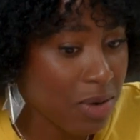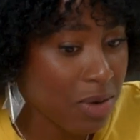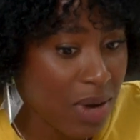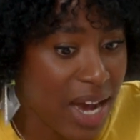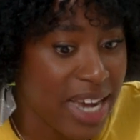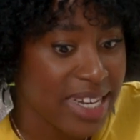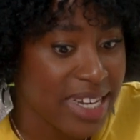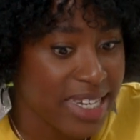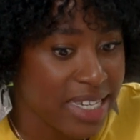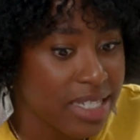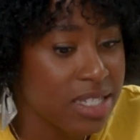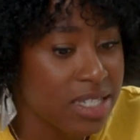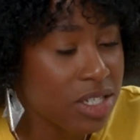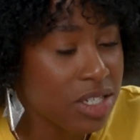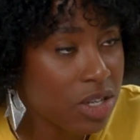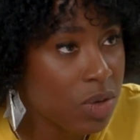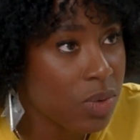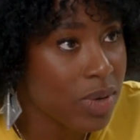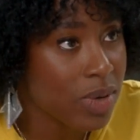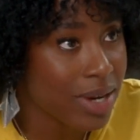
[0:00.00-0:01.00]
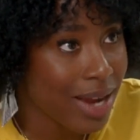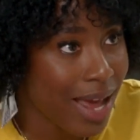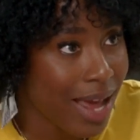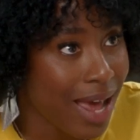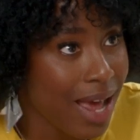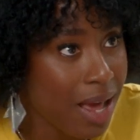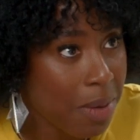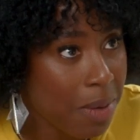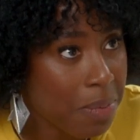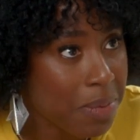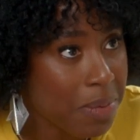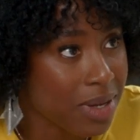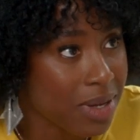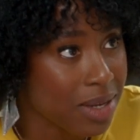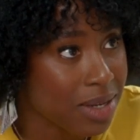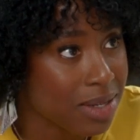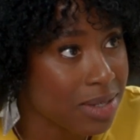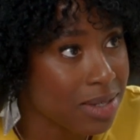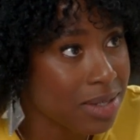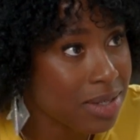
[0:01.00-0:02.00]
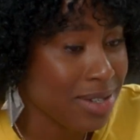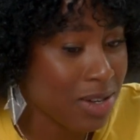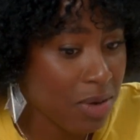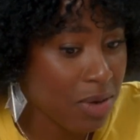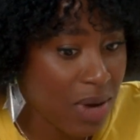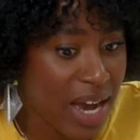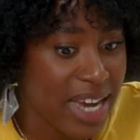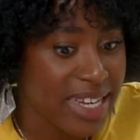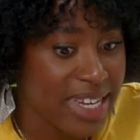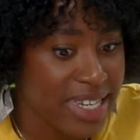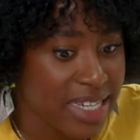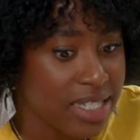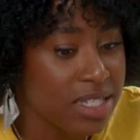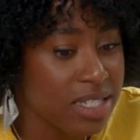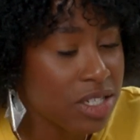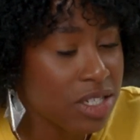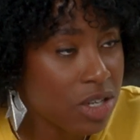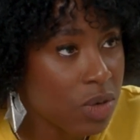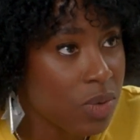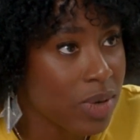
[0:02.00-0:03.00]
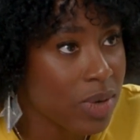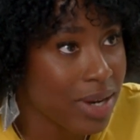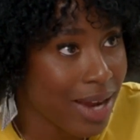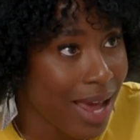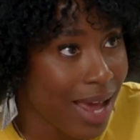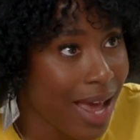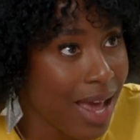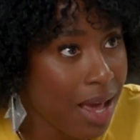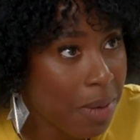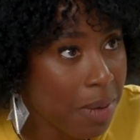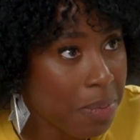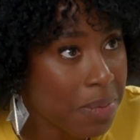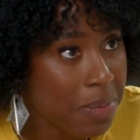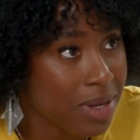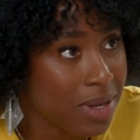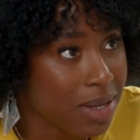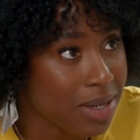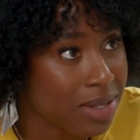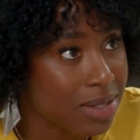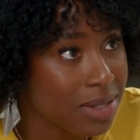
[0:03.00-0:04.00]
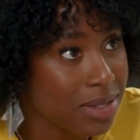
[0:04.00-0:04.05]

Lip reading: say back to Lawrence? We want to know what them DMs looking like.